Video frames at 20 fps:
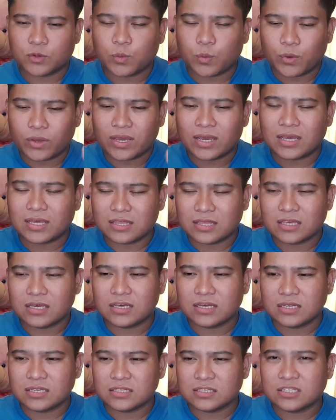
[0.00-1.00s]
with
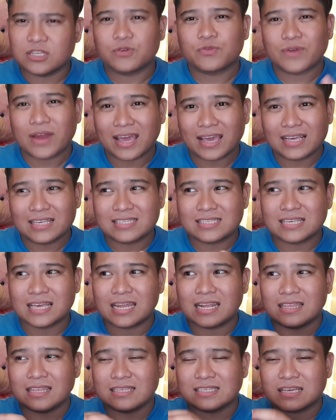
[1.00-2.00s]
the rice,
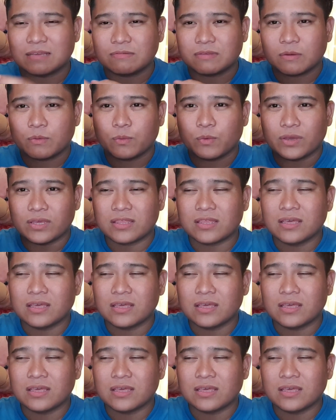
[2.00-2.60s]
and at the same time